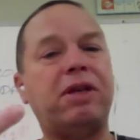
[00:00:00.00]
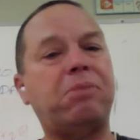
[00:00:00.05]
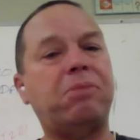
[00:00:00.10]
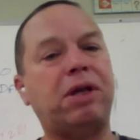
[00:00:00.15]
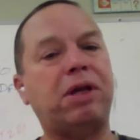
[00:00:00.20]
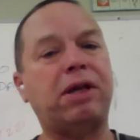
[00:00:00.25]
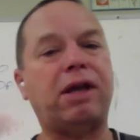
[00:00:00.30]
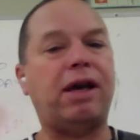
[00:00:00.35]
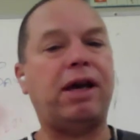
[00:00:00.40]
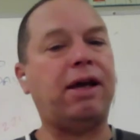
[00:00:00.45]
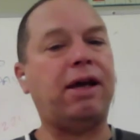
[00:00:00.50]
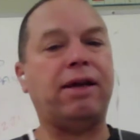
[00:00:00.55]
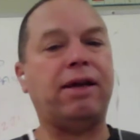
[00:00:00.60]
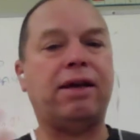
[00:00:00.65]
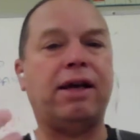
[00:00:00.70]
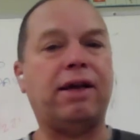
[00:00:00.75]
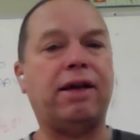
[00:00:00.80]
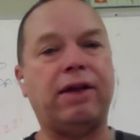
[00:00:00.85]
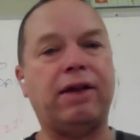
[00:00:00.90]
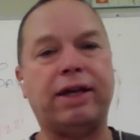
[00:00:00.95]
but I
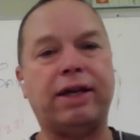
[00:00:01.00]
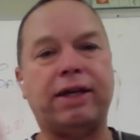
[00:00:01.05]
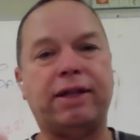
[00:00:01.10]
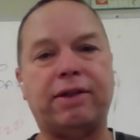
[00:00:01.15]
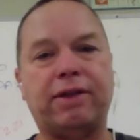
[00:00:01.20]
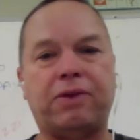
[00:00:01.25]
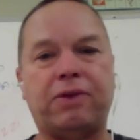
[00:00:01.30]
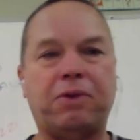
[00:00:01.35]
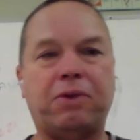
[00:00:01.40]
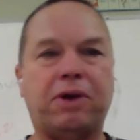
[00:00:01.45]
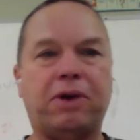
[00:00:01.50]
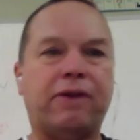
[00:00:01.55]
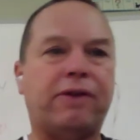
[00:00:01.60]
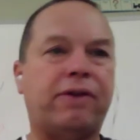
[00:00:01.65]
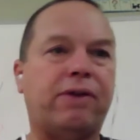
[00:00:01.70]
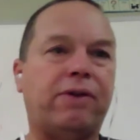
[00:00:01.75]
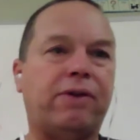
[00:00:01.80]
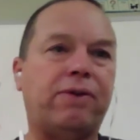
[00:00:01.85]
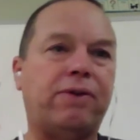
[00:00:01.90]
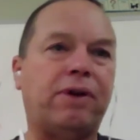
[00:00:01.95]
kind of like it this way,
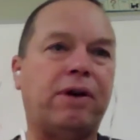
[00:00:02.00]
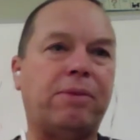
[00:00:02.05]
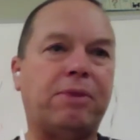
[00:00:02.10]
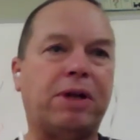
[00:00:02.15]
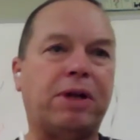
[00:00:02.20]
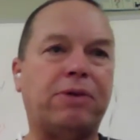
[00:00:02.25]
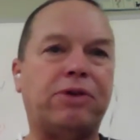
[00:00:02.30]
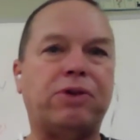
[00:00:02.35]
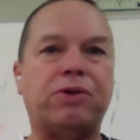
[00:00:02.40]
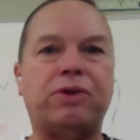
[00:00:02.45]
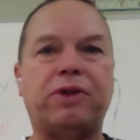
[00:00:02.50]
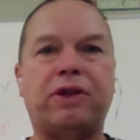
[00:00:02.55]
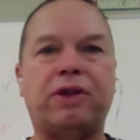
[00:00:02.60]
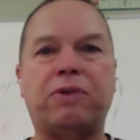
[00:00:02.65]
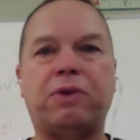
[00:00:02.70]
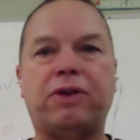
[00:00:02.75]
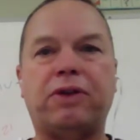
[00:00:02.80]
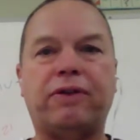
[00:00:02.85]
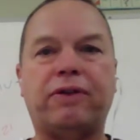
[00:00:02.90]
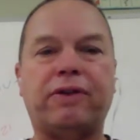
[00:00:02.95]
so I'm going to do it this
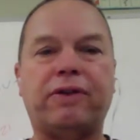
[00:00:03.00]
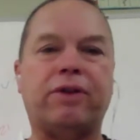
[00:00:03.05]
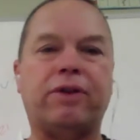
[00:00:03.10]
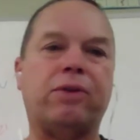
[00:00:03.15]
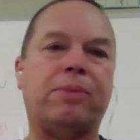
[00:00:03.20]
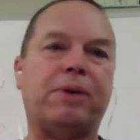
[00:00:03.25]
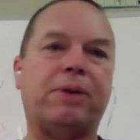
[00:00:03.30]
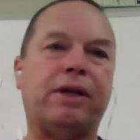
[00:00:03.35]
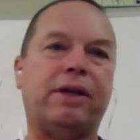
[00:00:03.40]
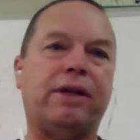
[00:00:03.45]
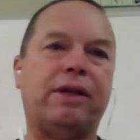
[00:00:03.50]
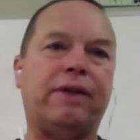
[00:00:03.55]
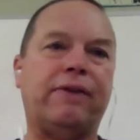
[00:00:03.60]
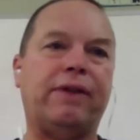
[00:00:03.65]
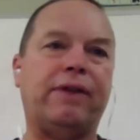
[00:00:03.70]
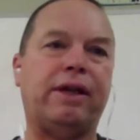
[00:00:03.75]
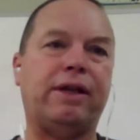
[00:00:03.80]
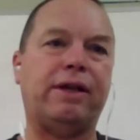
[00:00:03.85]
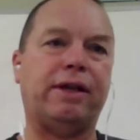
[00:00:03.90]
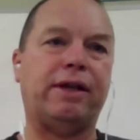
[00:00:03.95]
way just a little bit, and then